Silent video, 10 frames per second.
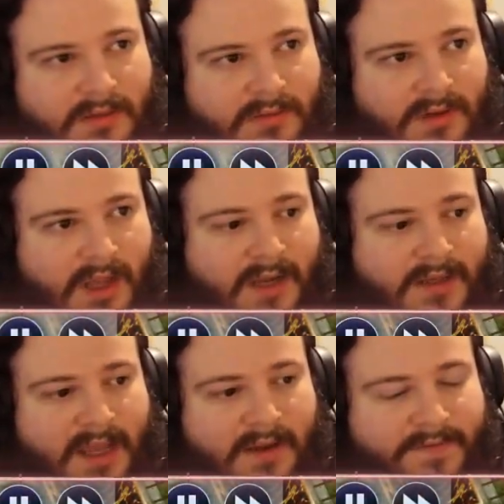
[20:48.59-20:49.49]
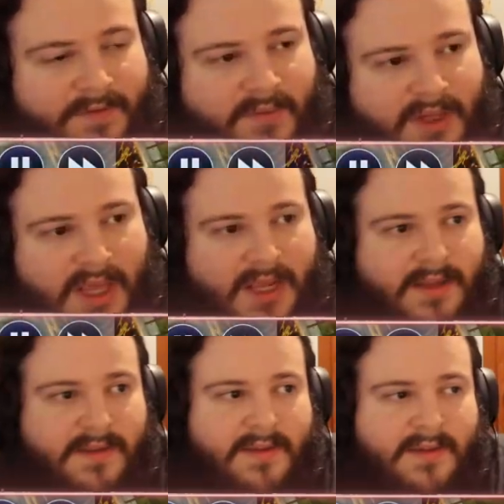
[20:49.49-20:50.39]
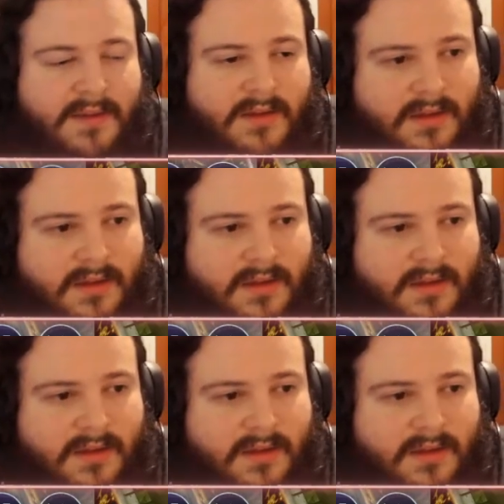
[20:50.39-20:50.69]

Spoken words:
We're locked out from light.